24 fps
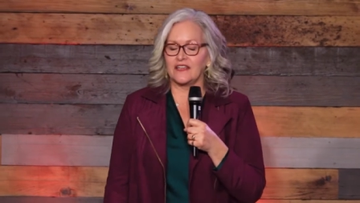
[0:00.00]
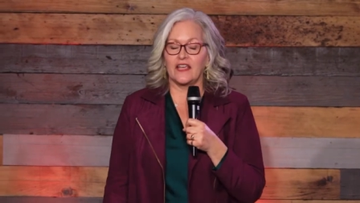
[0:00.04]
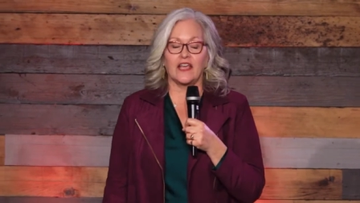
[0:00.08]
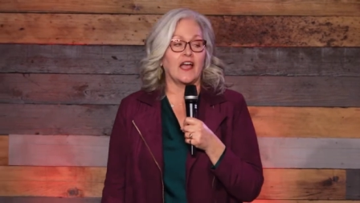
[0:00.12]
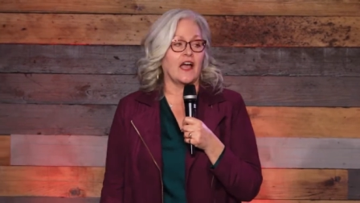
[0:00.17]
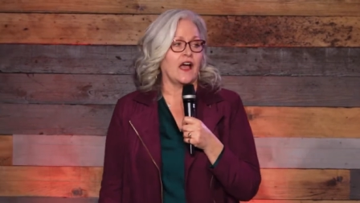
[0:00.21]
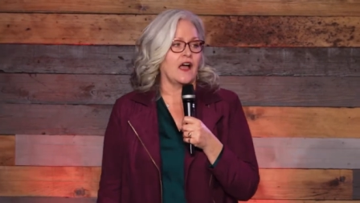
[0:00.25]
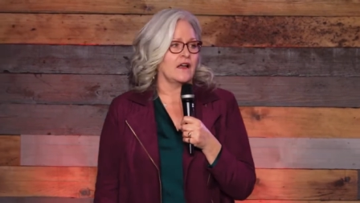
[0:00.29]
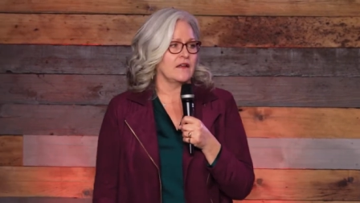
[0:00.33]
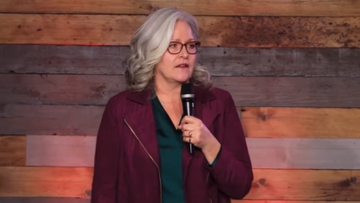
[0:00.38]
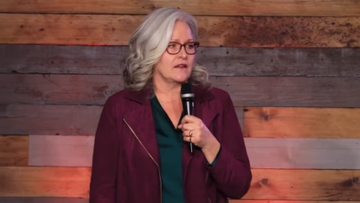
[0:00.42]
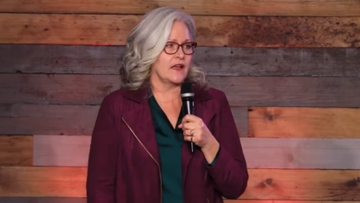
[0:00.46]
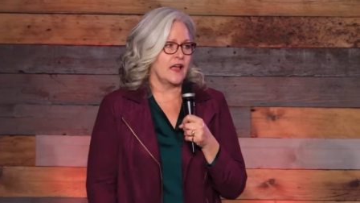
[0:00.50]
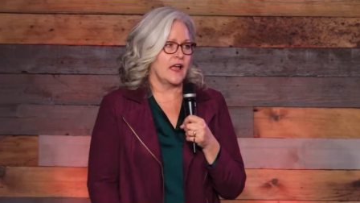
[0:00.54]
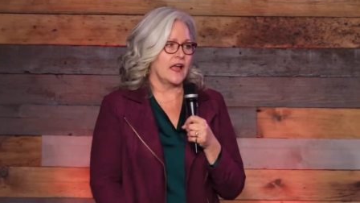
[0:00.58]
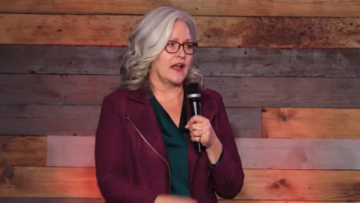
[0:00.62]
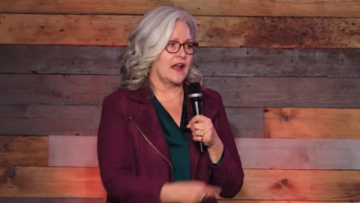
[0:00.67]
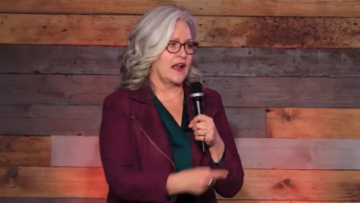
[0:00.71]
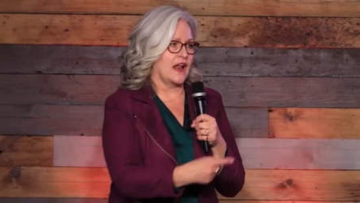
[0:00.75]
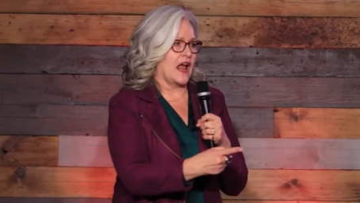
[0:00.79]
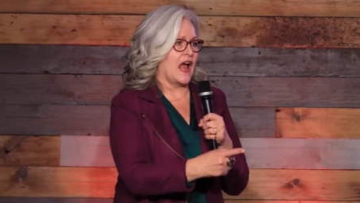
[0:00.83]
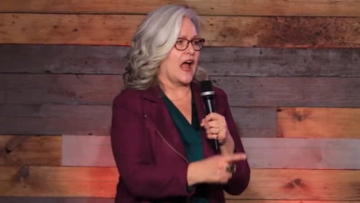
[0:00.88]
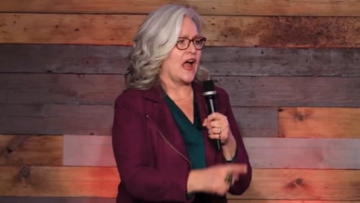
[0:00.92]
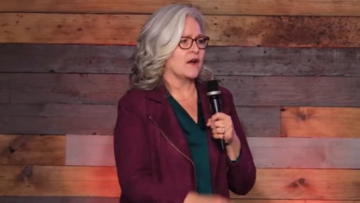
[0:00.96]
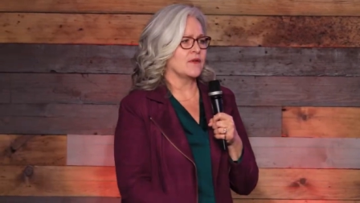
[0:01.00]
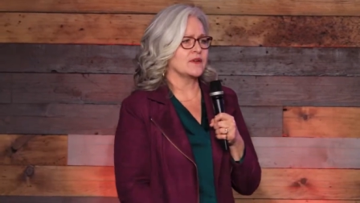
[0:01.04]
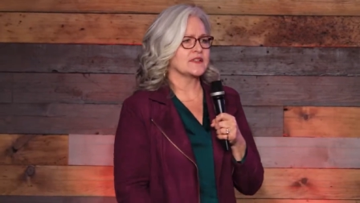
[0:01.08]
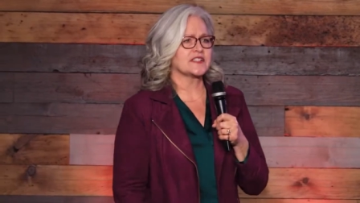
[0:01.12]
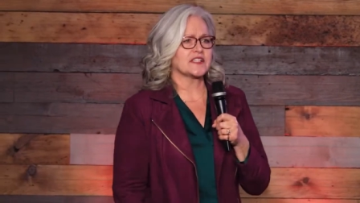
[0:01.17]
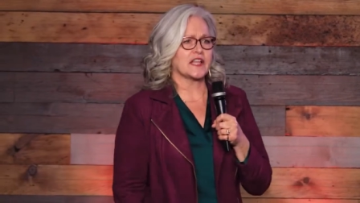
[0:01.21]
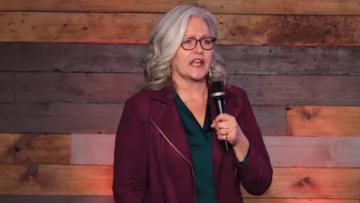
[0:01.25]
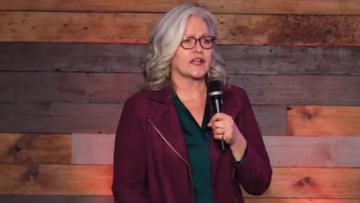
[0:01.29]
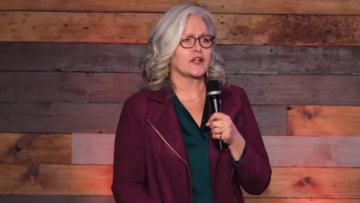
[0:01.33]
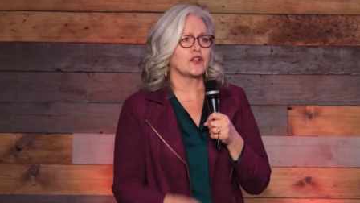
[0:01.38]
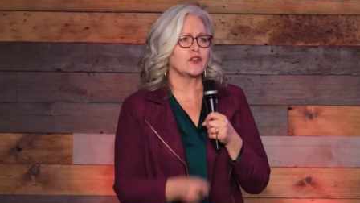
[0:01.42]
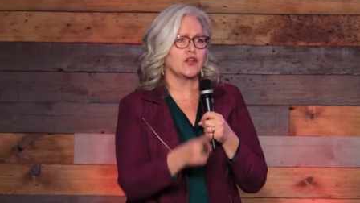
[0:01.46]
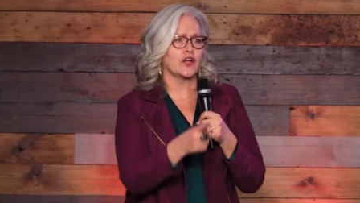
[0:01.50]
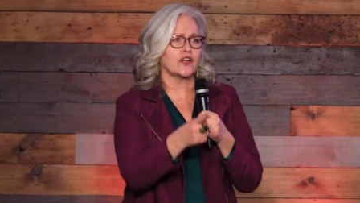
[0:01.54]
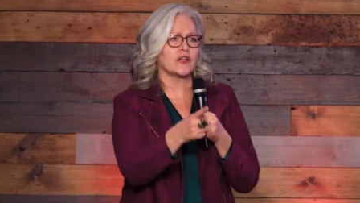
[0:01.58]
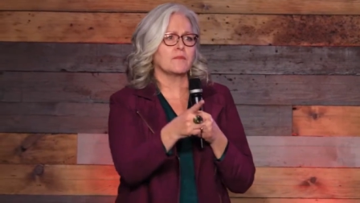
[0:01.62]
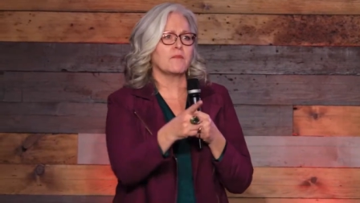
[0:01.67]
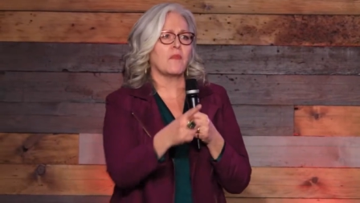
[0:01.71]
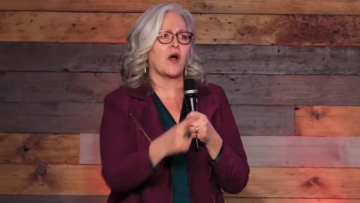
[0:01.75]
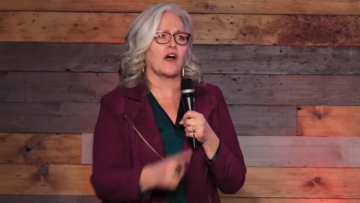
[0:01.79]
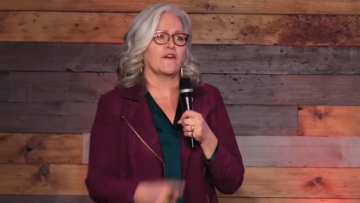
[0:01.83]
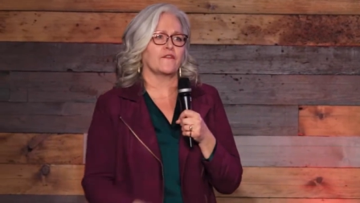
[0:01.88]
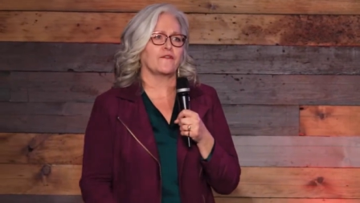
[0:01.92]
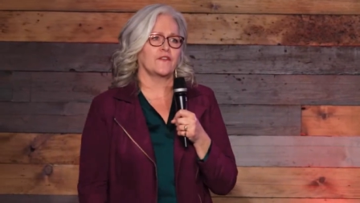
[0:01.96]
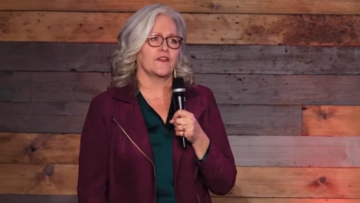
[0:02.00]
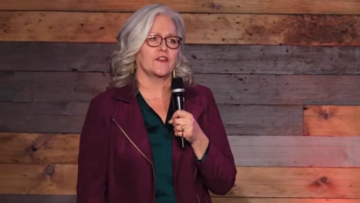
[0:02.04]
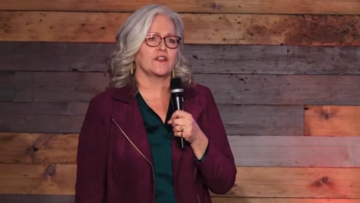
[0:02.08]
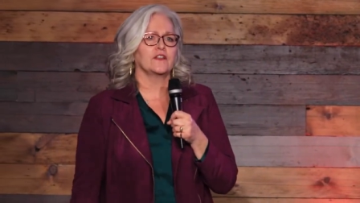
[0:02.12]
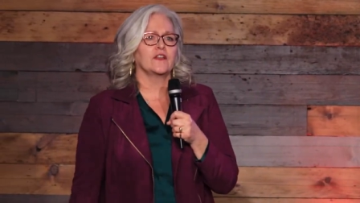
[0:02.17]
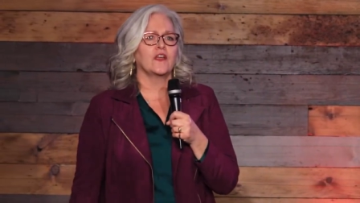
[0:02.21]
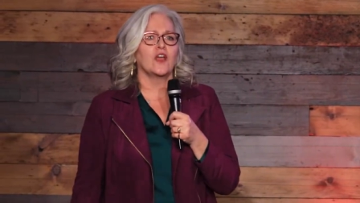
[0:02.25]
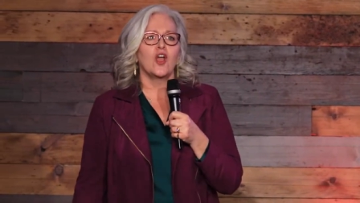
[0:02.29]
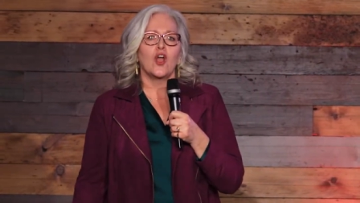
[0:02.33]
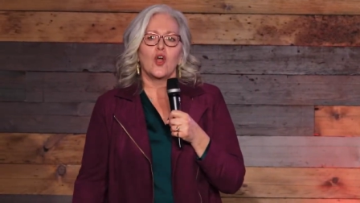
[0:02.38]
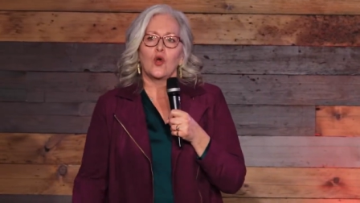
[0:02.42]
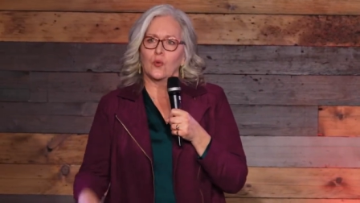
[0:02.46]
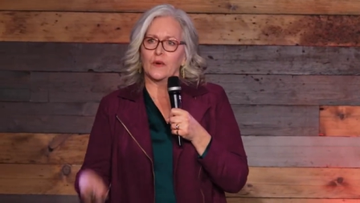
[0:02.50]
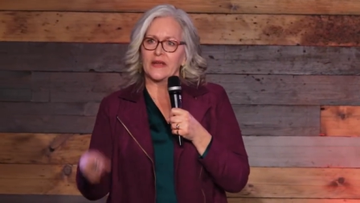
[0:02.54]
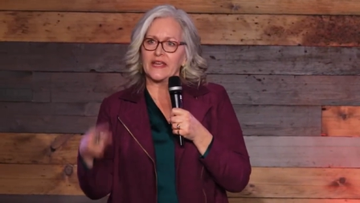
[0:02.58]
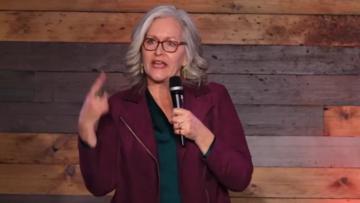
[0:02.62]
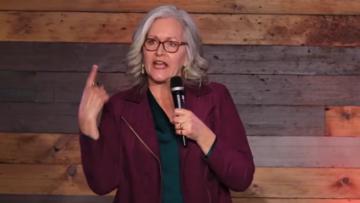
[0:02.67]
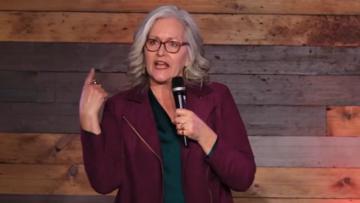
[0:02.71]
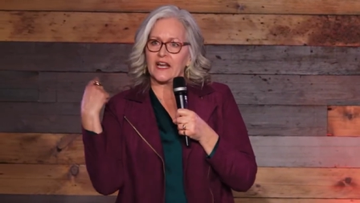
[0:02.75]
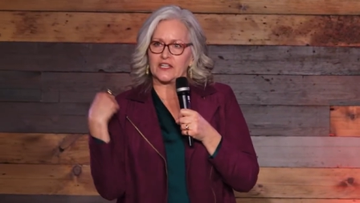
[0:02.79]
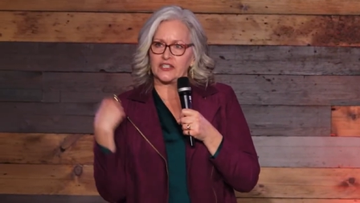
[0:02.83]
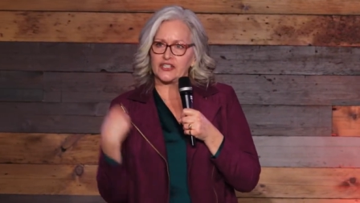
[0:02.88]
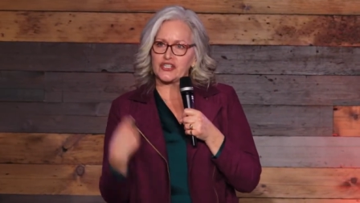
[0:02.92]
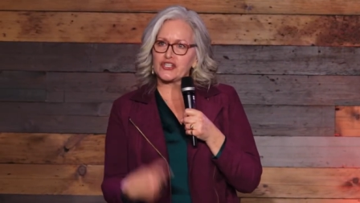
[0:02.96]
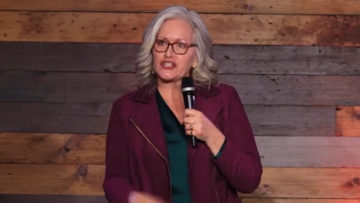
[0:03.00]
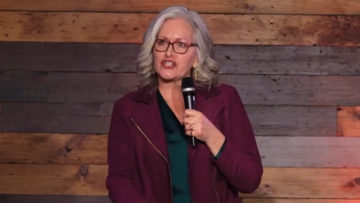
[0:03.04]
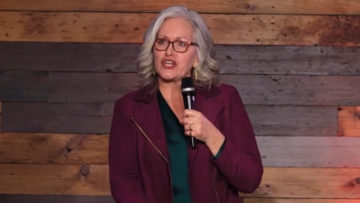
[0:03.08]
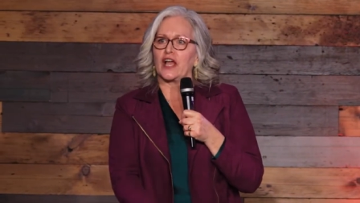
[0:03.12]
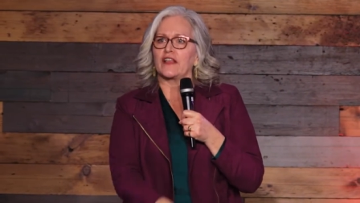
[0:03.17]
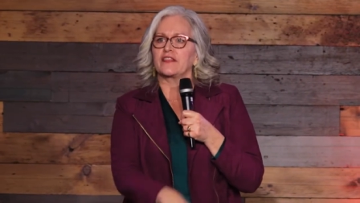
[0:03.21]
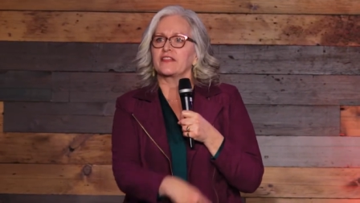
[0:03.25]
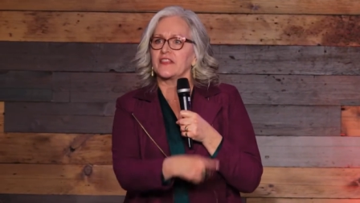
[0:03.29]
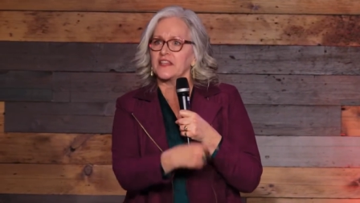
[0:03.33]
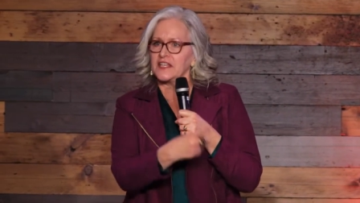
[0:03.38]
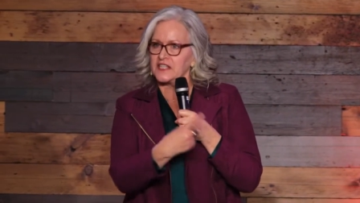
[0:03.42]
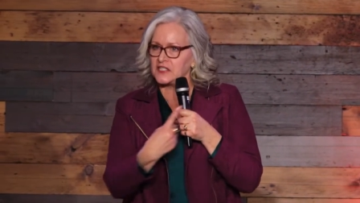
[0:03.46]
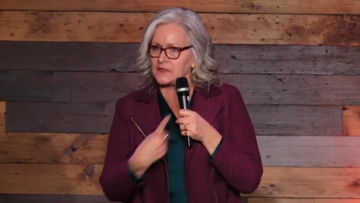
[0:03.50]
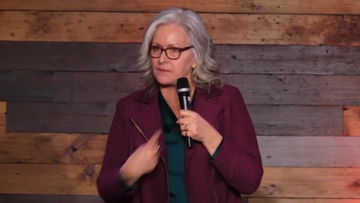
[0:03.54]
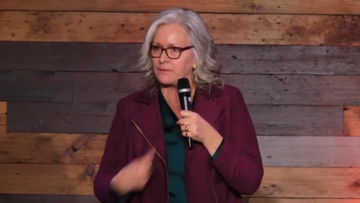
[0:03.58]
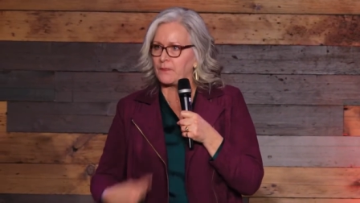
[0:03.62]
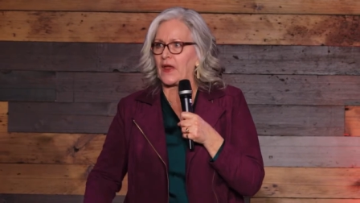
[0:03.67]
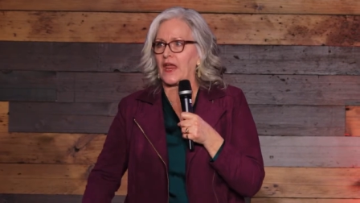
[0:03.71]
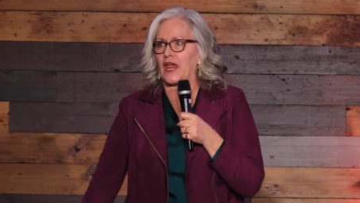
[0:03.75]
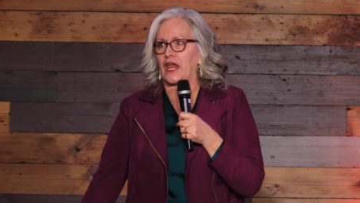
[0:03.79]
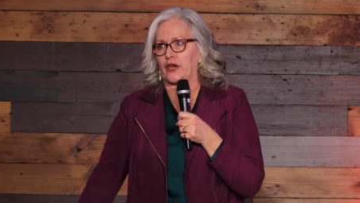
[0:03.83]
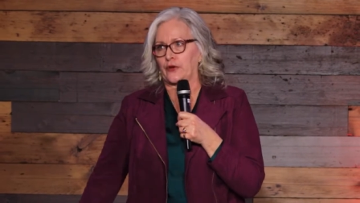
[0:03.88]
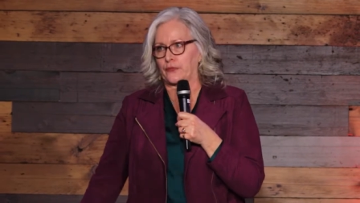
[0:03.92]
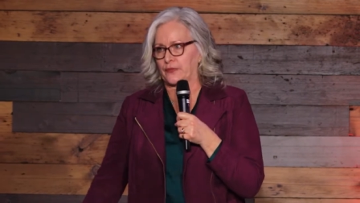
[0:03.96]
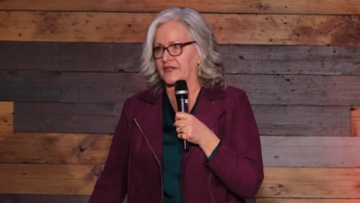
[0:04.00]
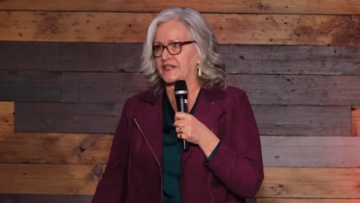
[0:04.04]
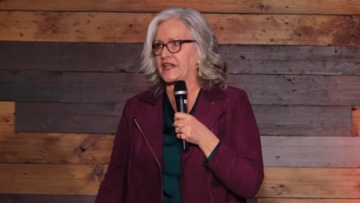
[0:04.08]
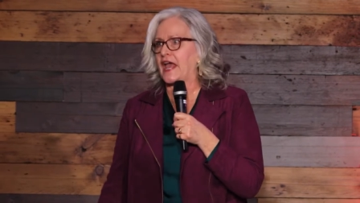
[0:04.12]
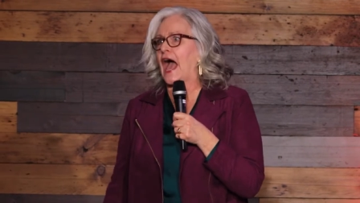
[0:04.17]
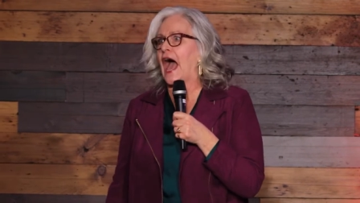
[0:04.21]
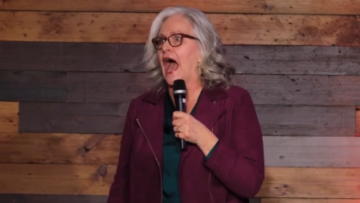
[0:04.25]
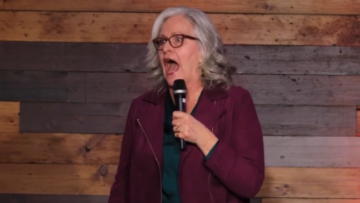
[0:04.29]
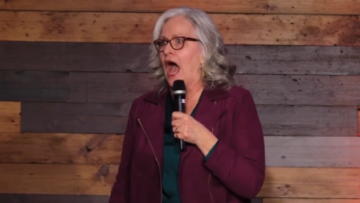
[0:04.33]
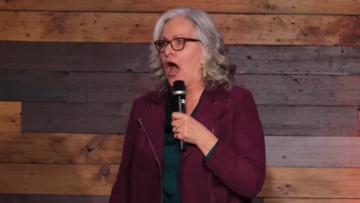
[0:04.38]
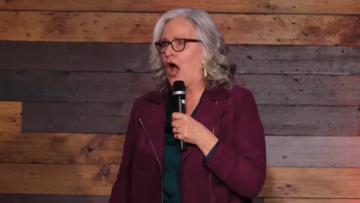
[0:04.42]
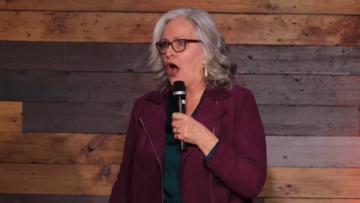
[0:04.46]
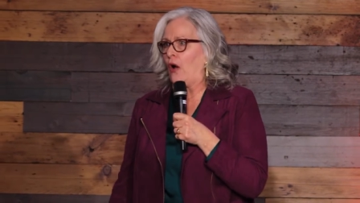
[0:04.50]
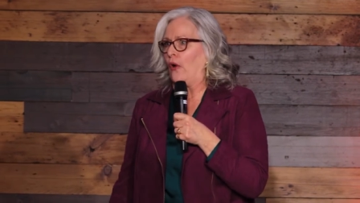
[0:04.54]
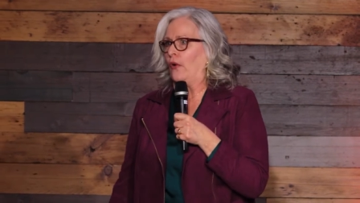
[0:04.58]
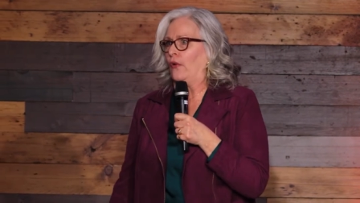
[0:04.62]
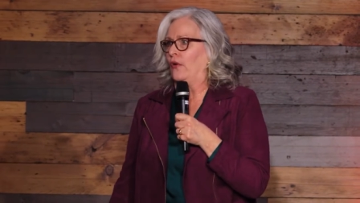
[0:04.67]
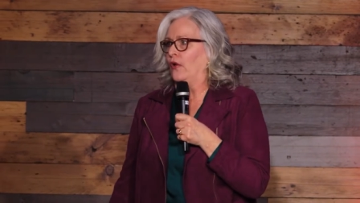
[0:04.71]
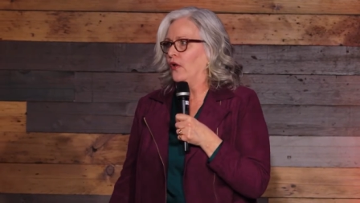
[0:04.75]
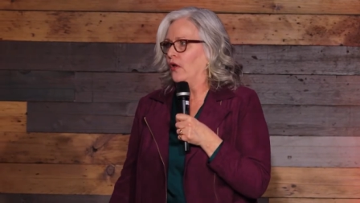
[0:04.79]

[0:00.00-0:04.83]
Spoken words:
Yeah, and I was like, look, Muffin, we gotta shut this bakery down.